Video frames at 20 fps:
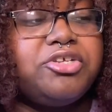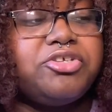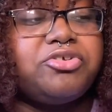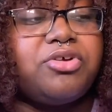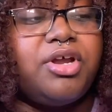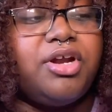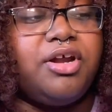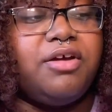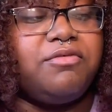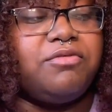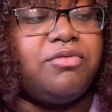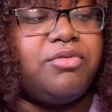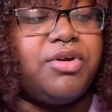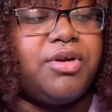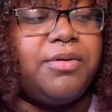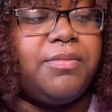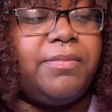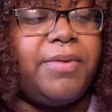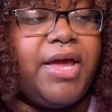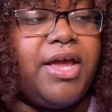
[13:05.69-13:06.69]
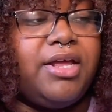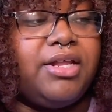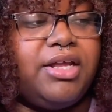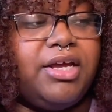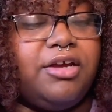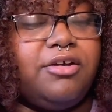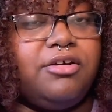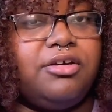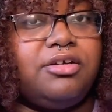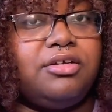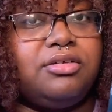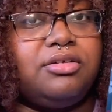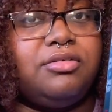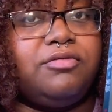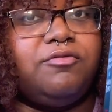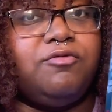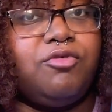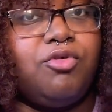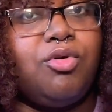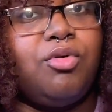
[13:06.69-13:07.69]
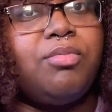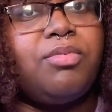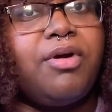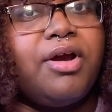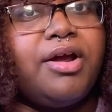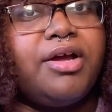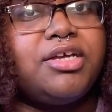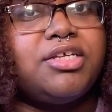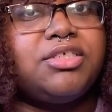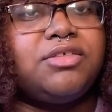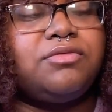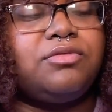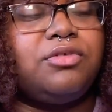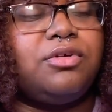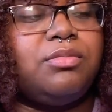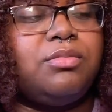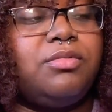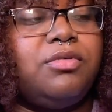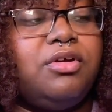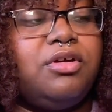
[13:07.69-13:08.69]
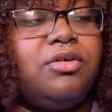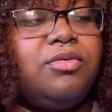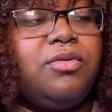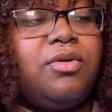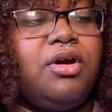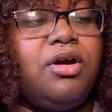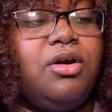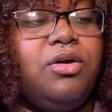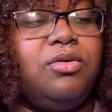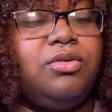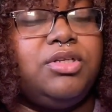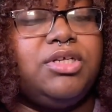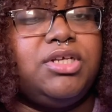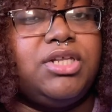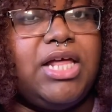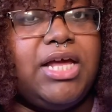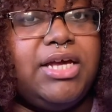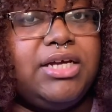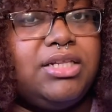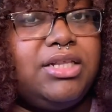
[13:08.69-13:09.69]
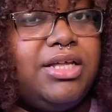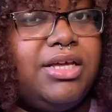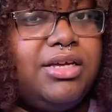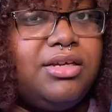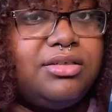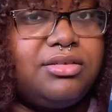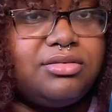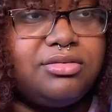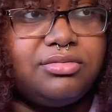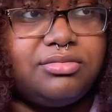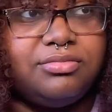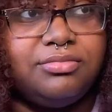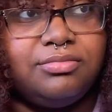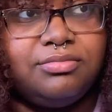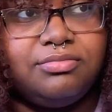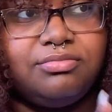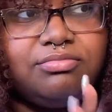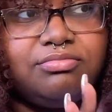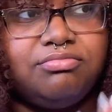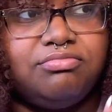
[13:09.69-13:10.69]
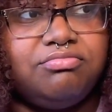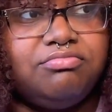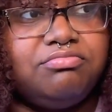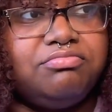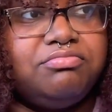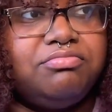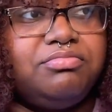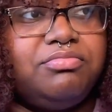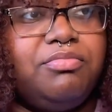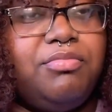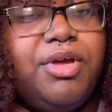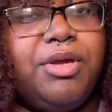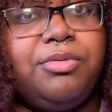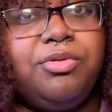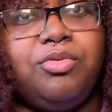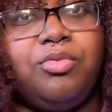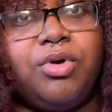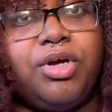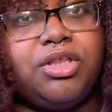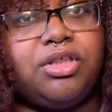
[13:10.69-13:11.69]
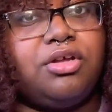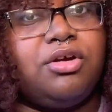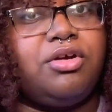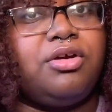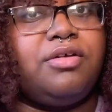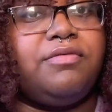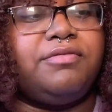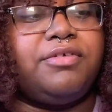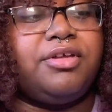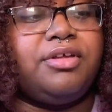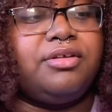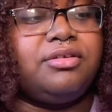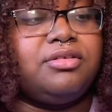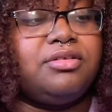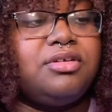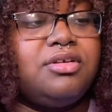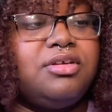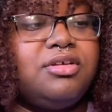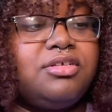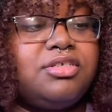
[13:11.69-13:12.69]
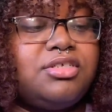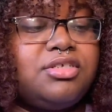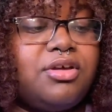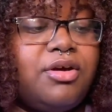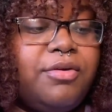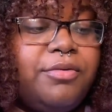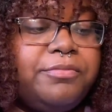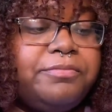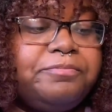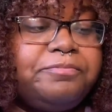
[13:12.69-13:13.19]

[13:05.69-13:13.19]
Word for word: So I never want to pay like full price for a book where I only like maybe 1/3 of it. So